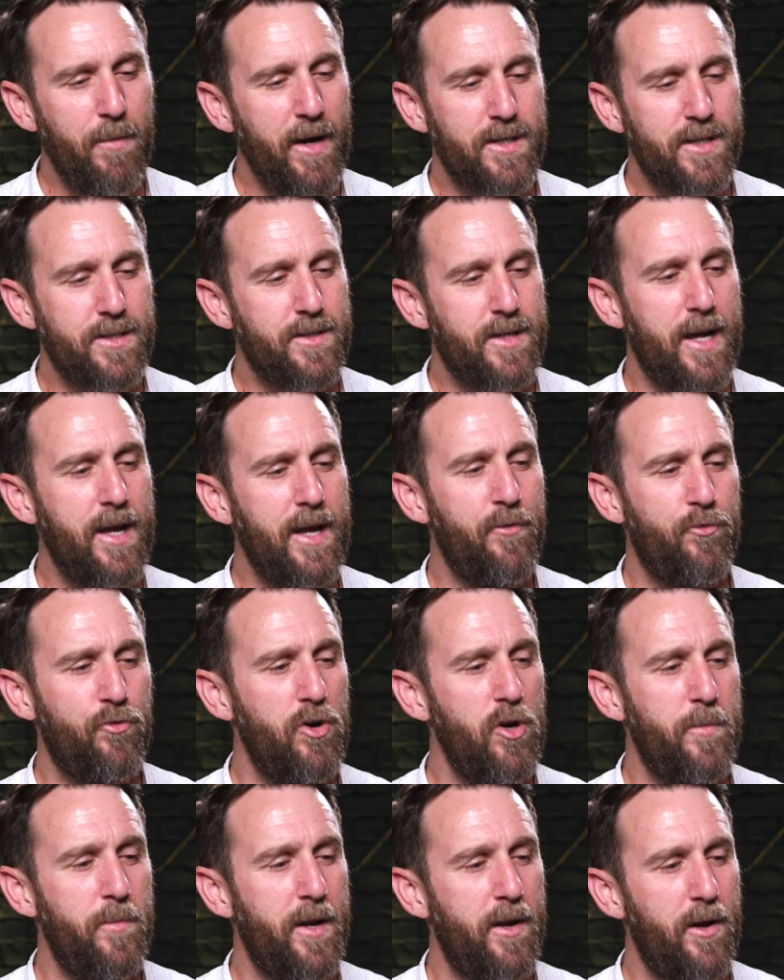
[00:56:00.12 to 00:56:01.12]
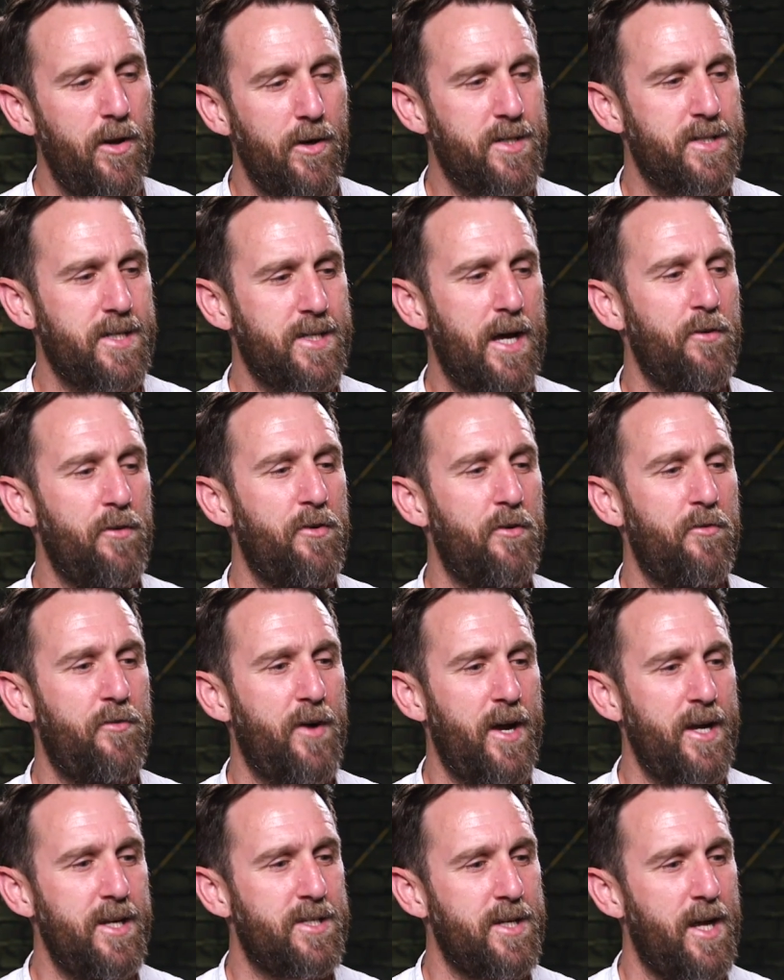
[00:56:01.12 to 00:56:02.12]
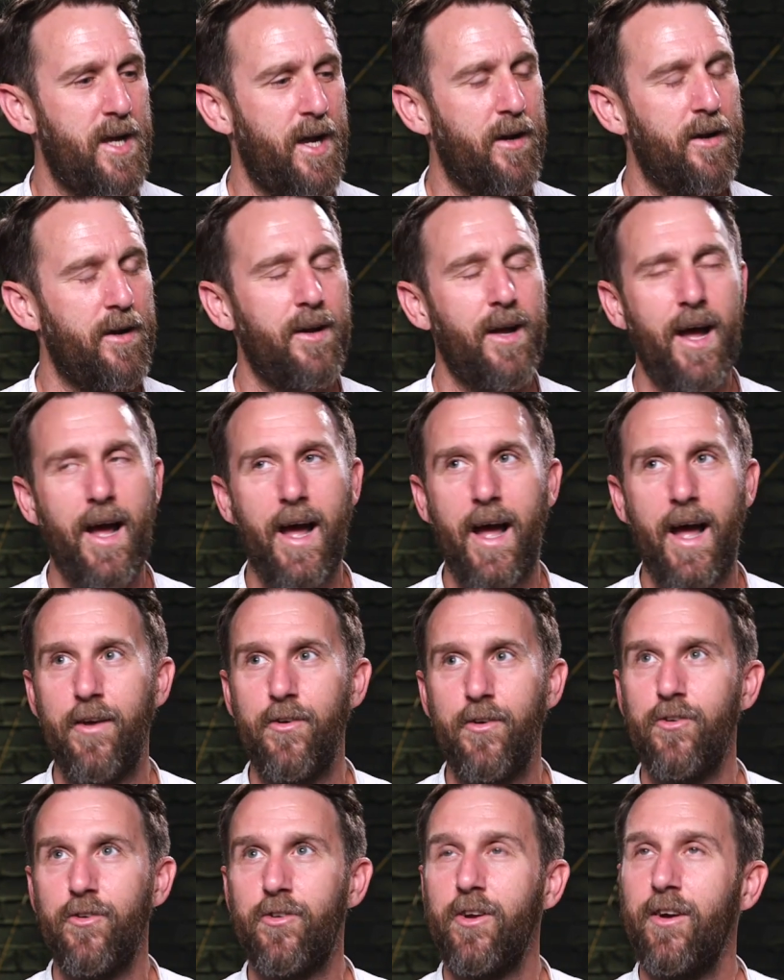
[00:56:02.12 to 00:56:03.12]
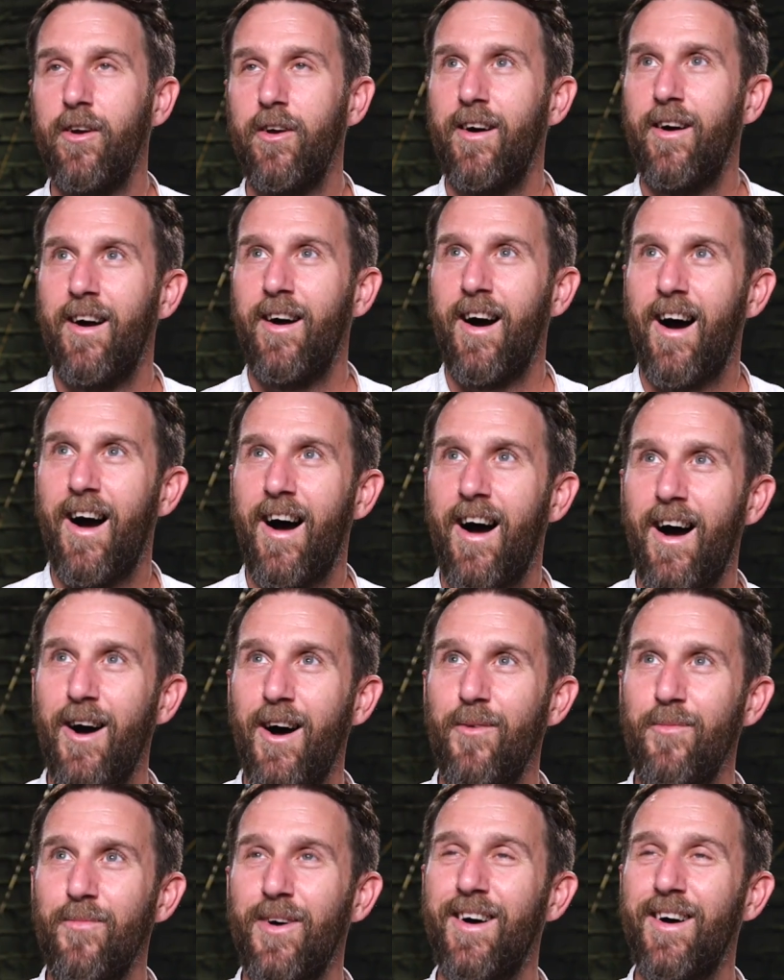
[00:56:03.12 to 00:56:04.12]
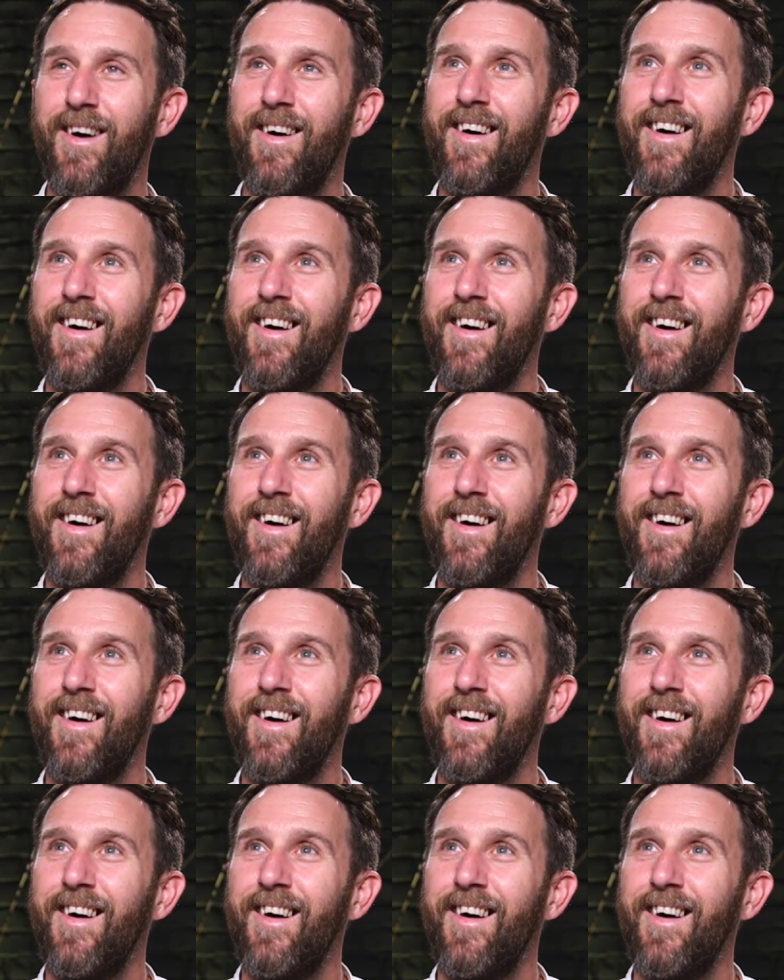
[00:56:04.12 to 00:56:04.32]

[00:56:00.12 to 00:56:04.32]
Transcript: he makes Dave Rubin look self-effacing and um,